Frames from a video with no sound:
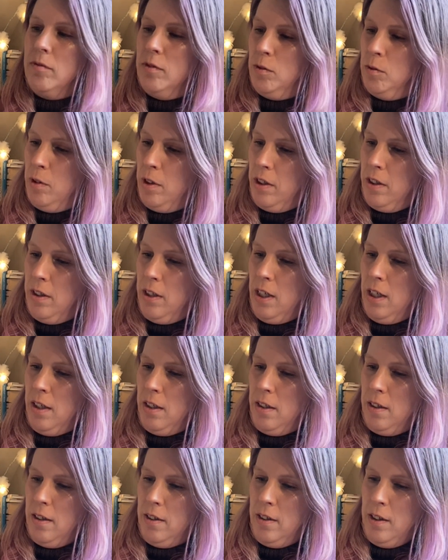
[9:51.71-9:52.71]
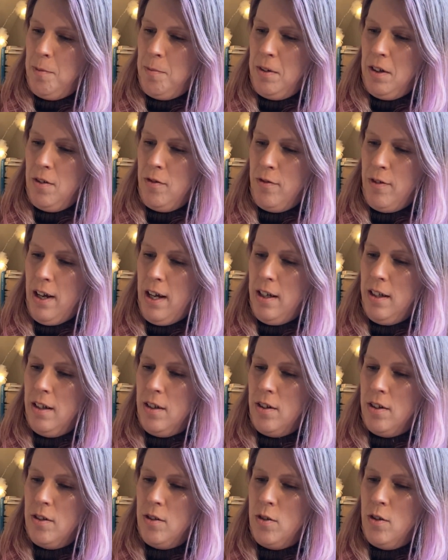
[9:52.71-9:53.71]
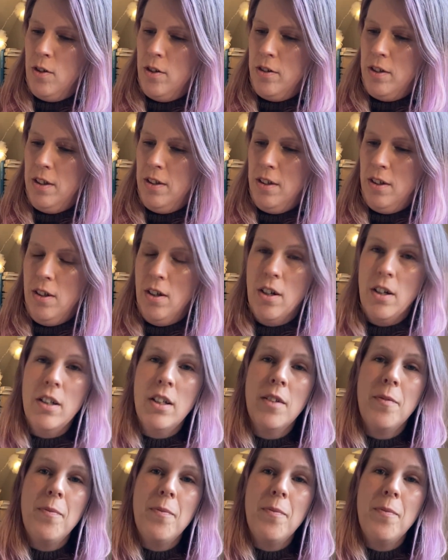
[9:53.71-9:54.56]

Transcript: What is that? Something red got caught in the yarn.